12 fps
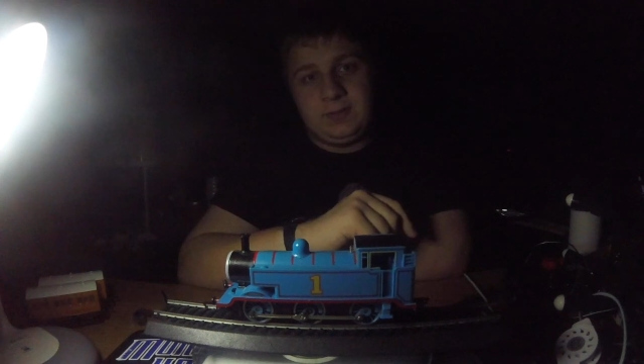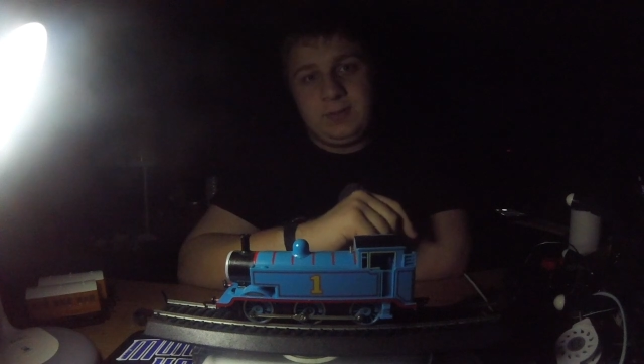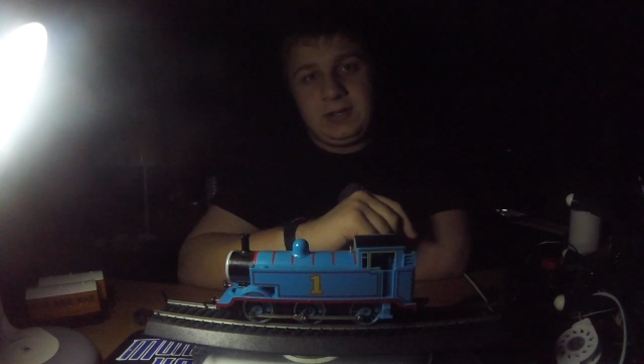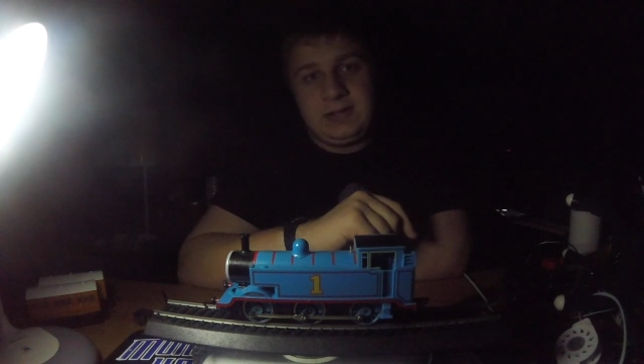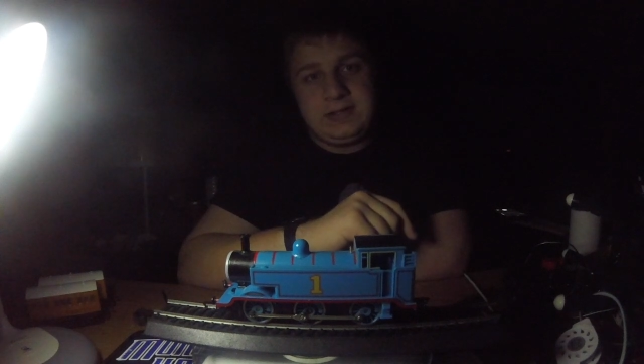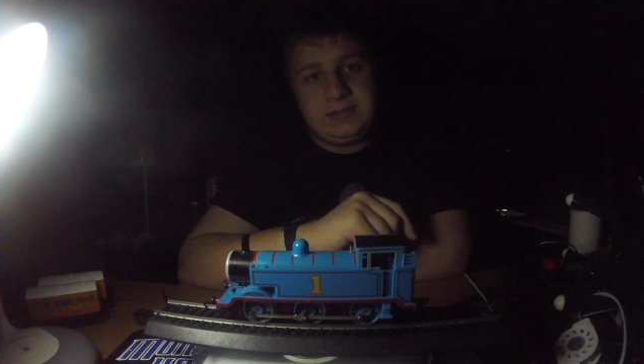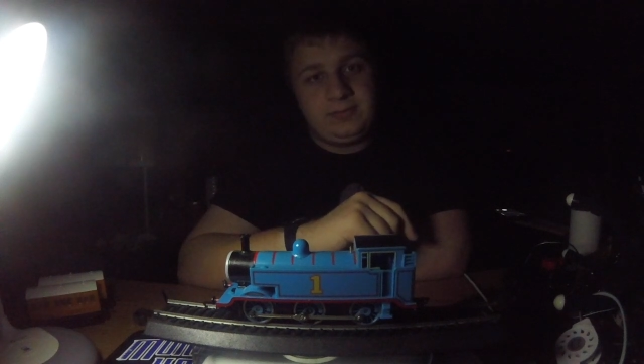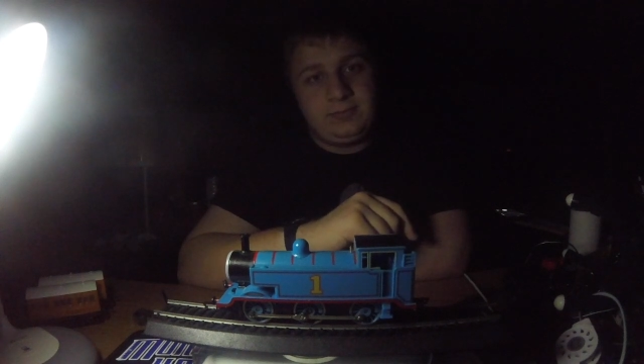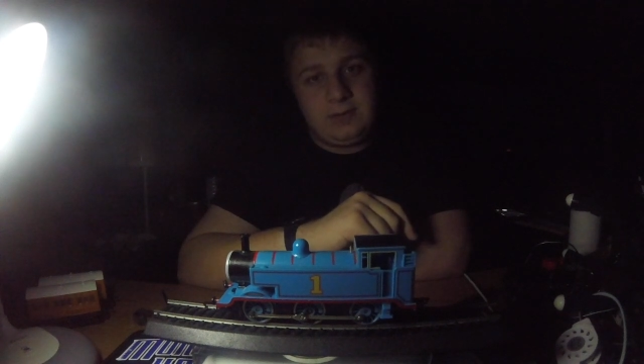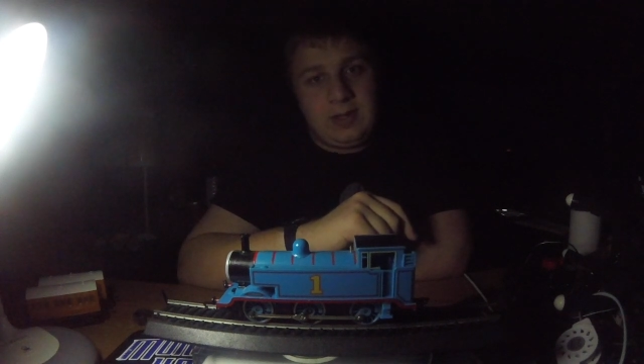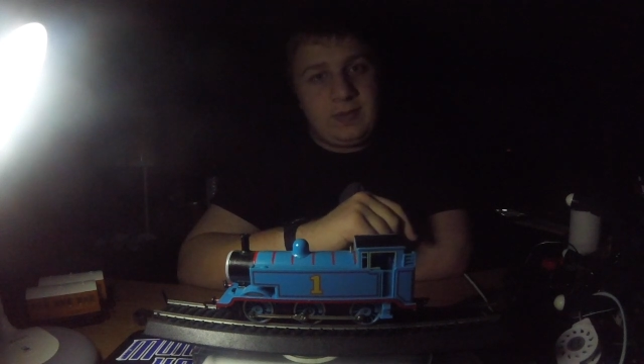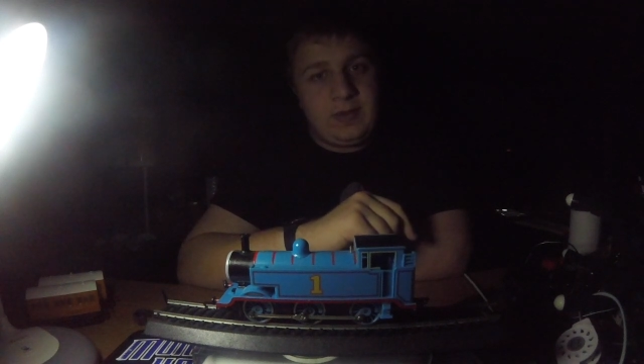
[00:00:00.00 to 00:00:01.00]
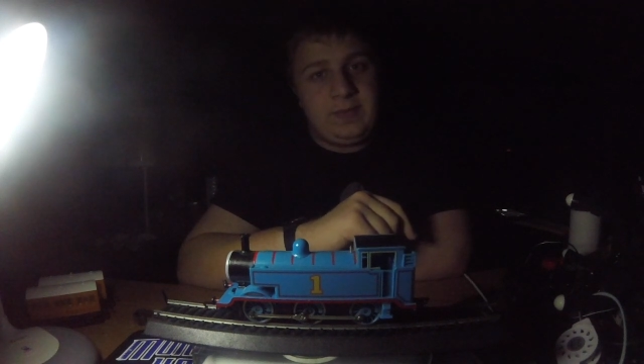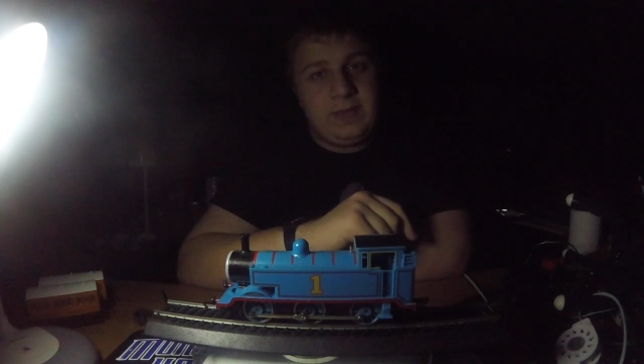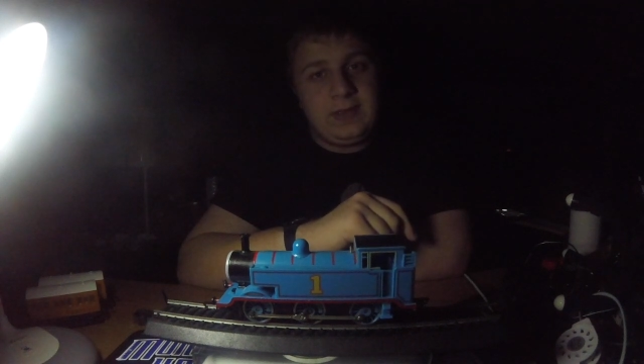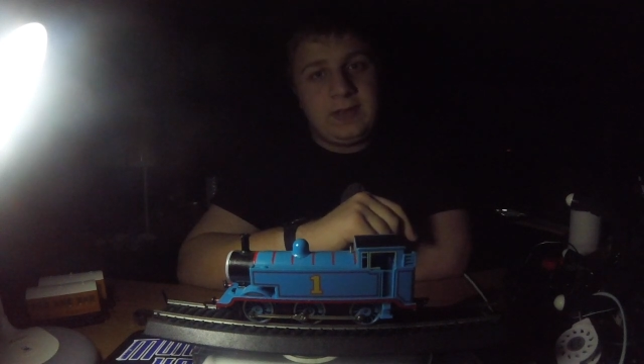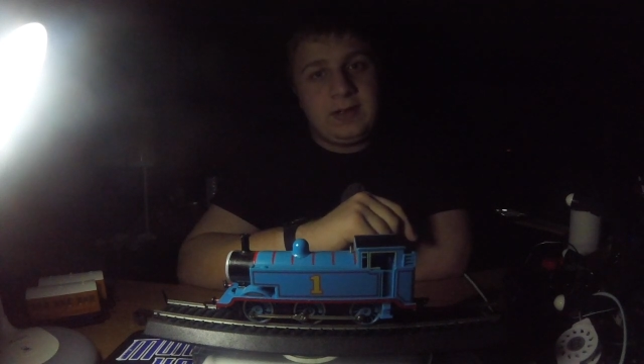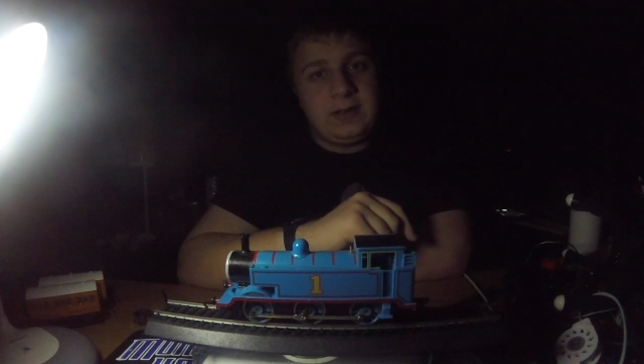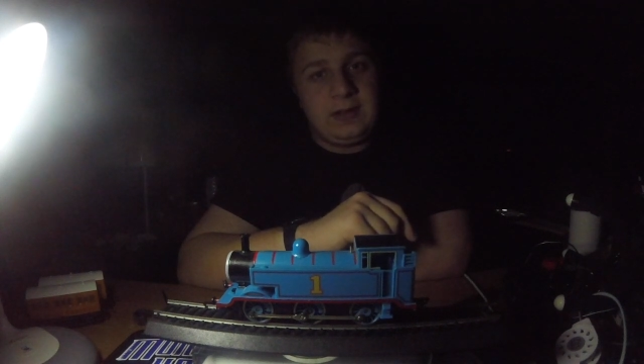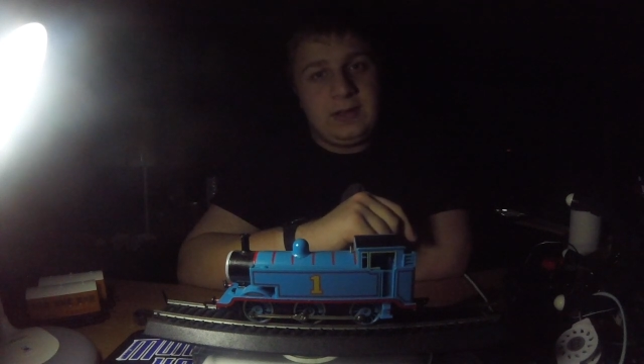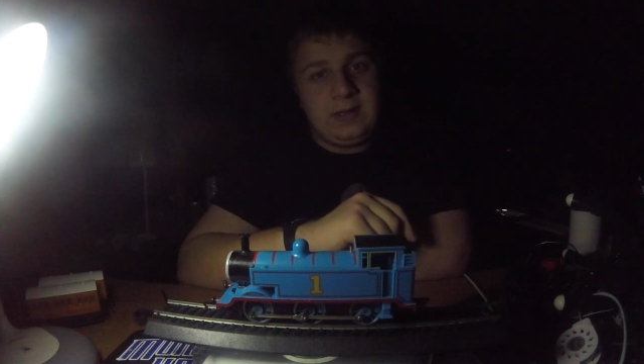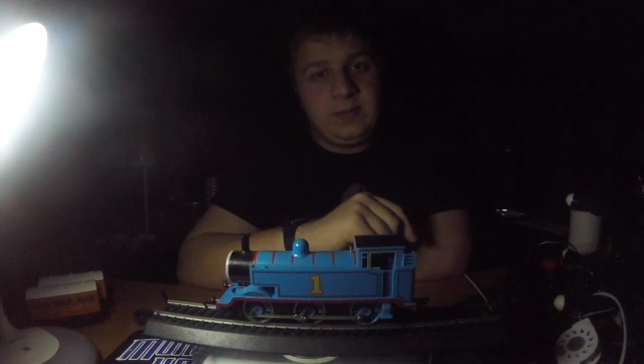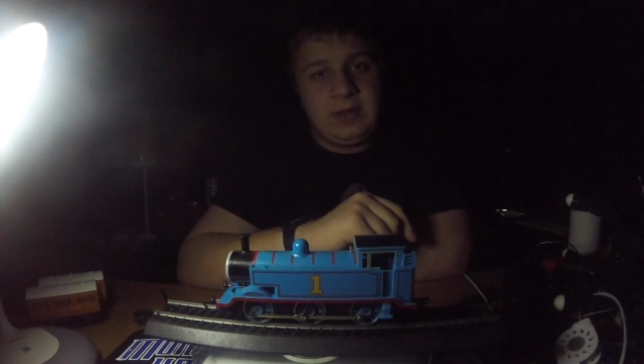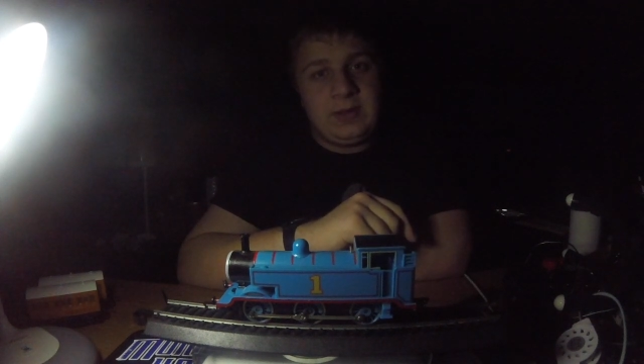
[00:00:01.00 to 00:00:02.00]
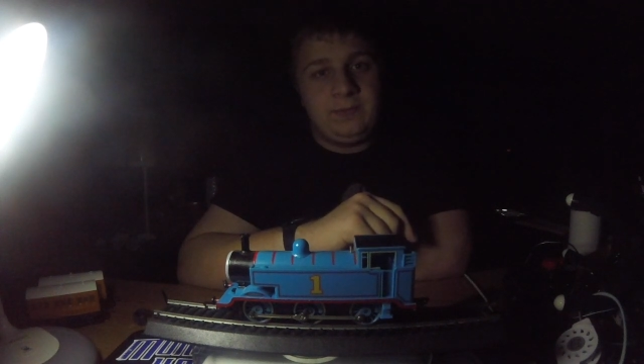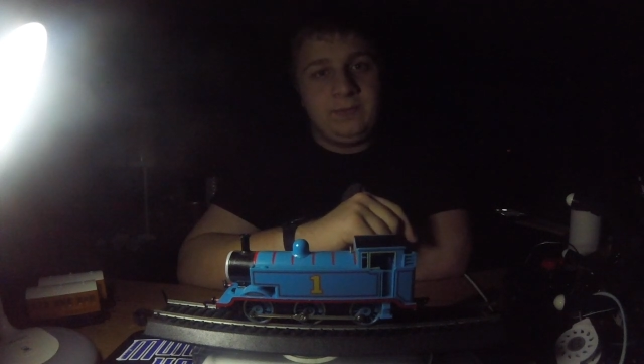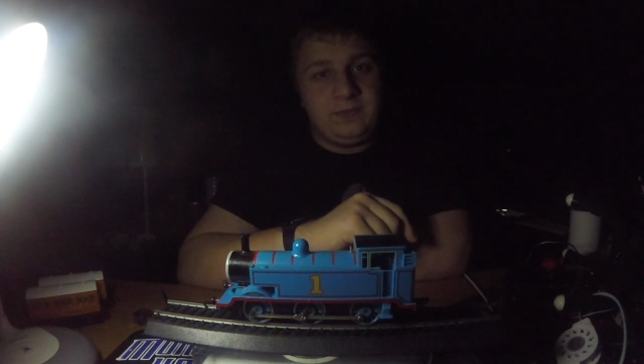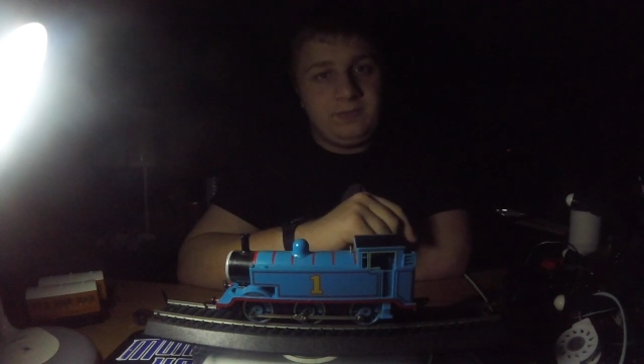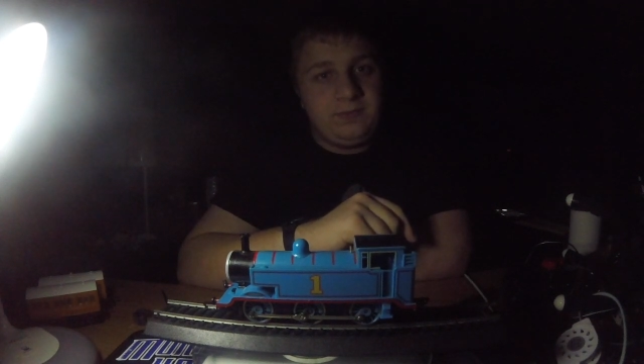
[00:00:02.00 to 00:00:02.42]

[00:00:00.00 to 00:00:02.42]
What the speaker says: because I might be a young guy, but I'm